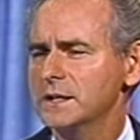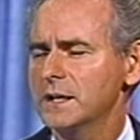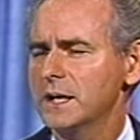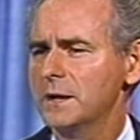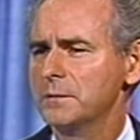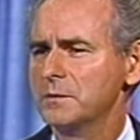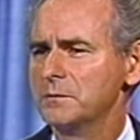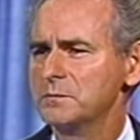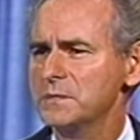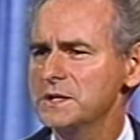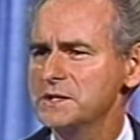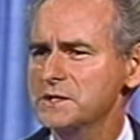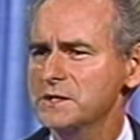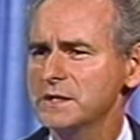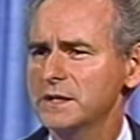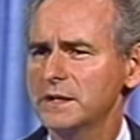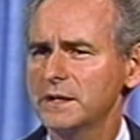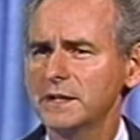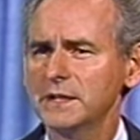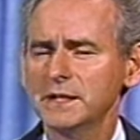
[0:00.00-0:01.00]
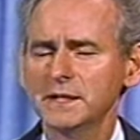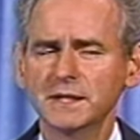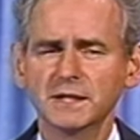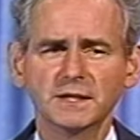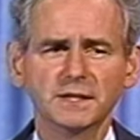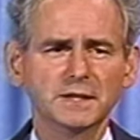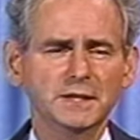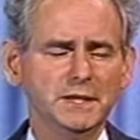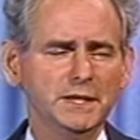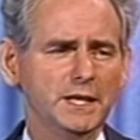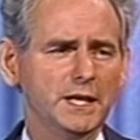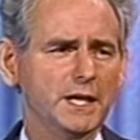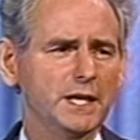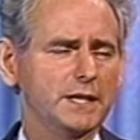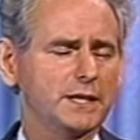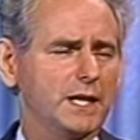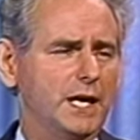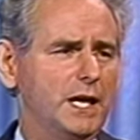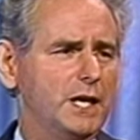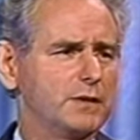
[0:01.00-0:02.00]
I'm a missionary,
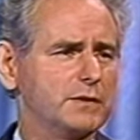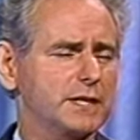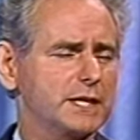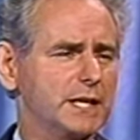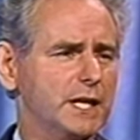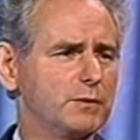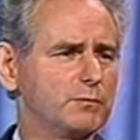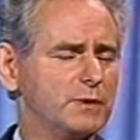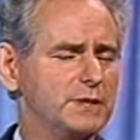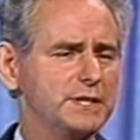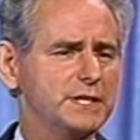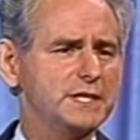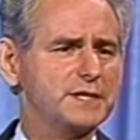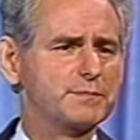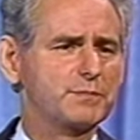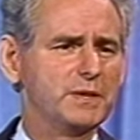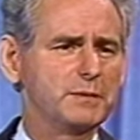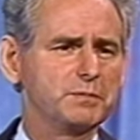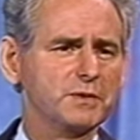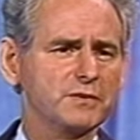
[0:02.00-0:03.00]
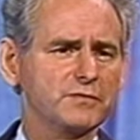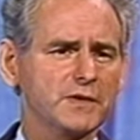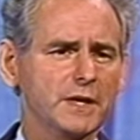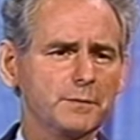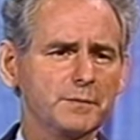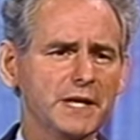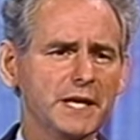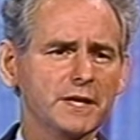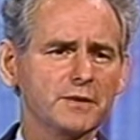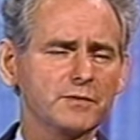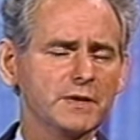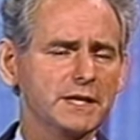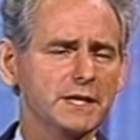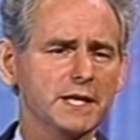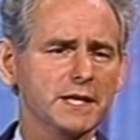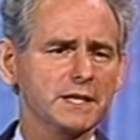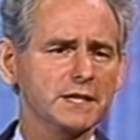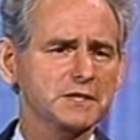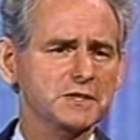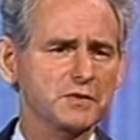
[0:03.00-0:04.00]
and how can I win these people if I'm angry and
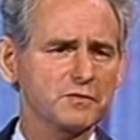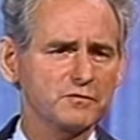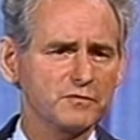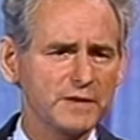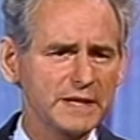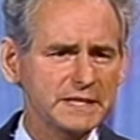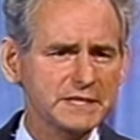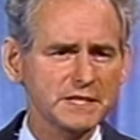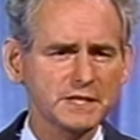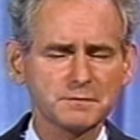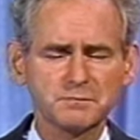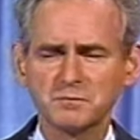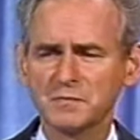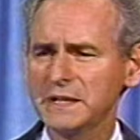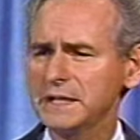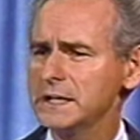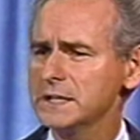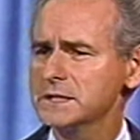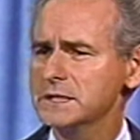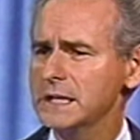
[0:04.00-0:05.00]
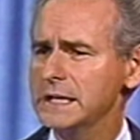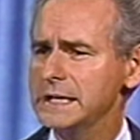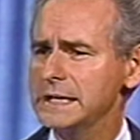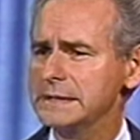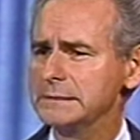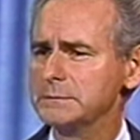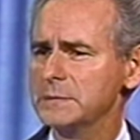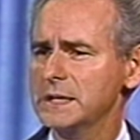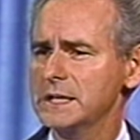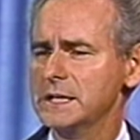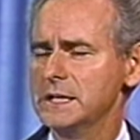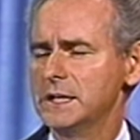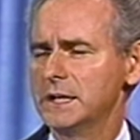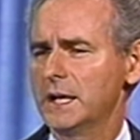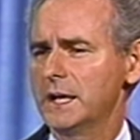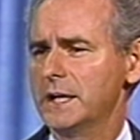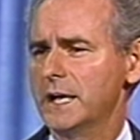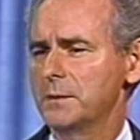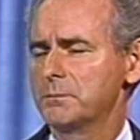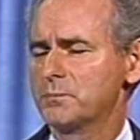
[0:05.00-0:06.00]
I get convicted many a time?
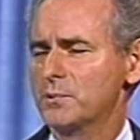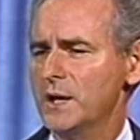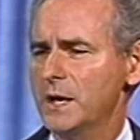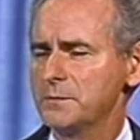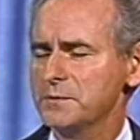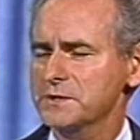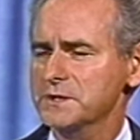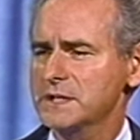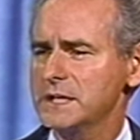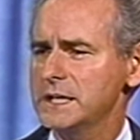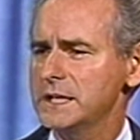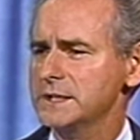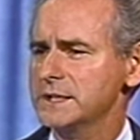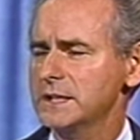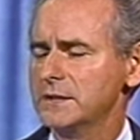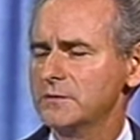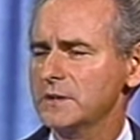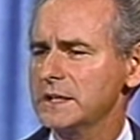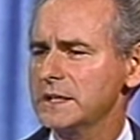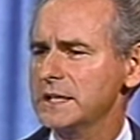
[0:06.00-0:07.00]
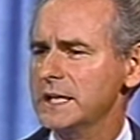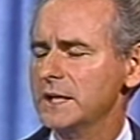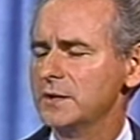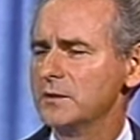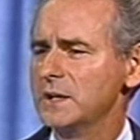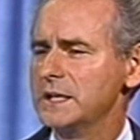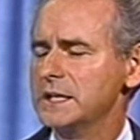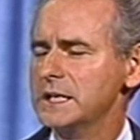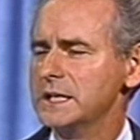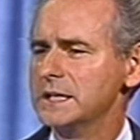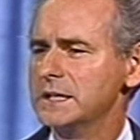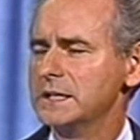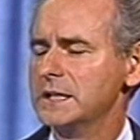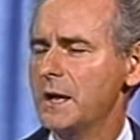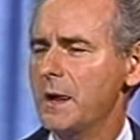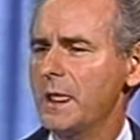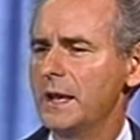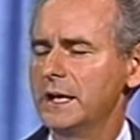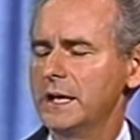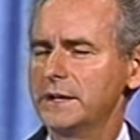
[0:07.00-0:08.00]
And I promised God never get angry again.
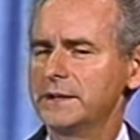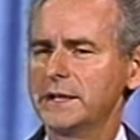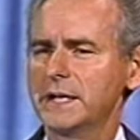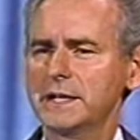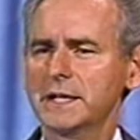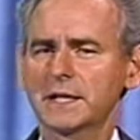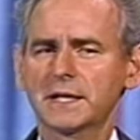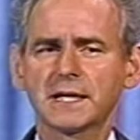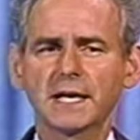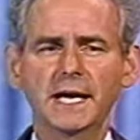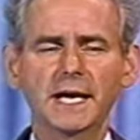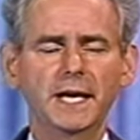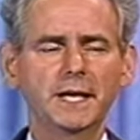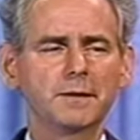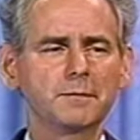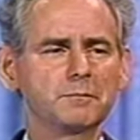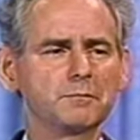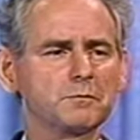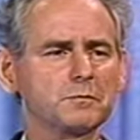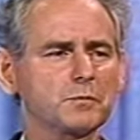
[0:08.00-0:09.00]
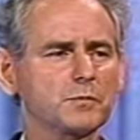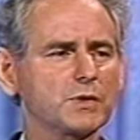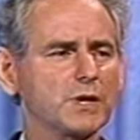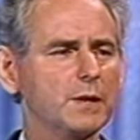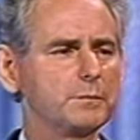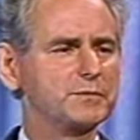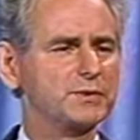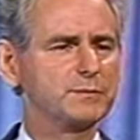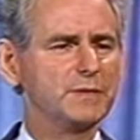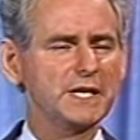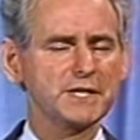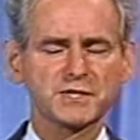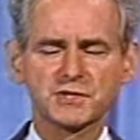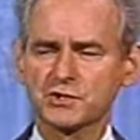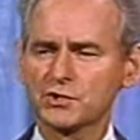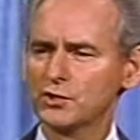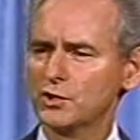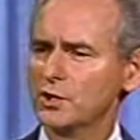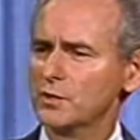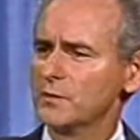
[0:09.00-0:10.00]
And then a guy come to my
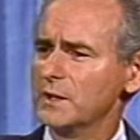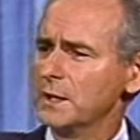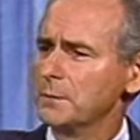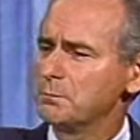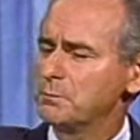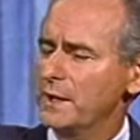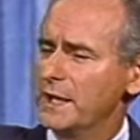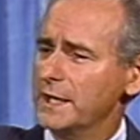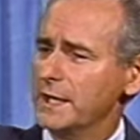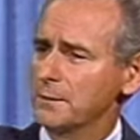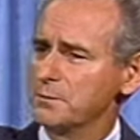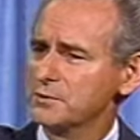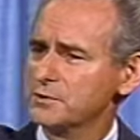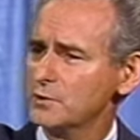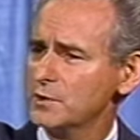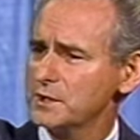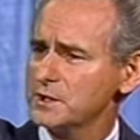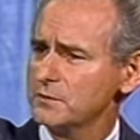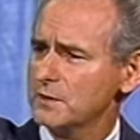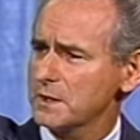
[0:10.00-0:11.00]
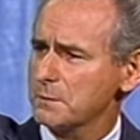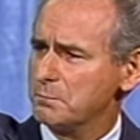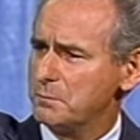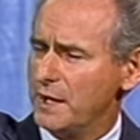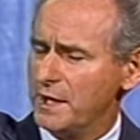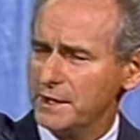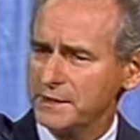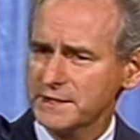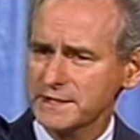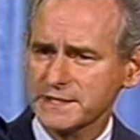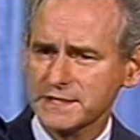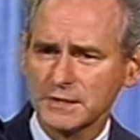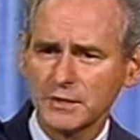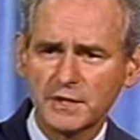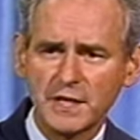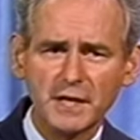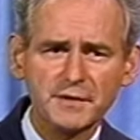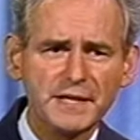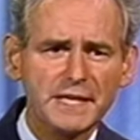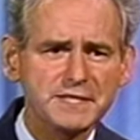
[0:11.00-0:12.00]
store with a pineapple. Tuan, and you want to buy this?
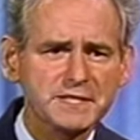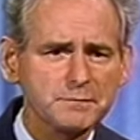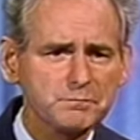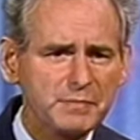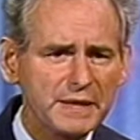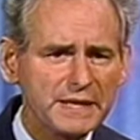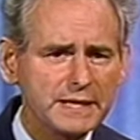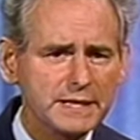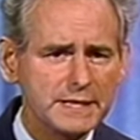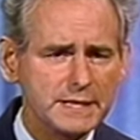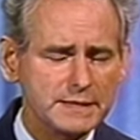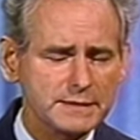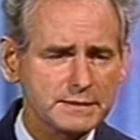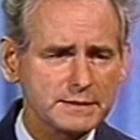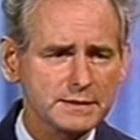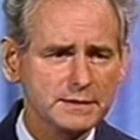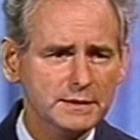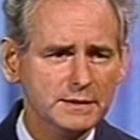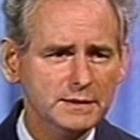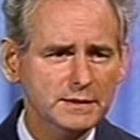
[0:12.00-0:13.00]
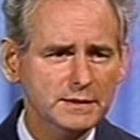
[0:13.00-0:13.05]
Look how nice and big it is.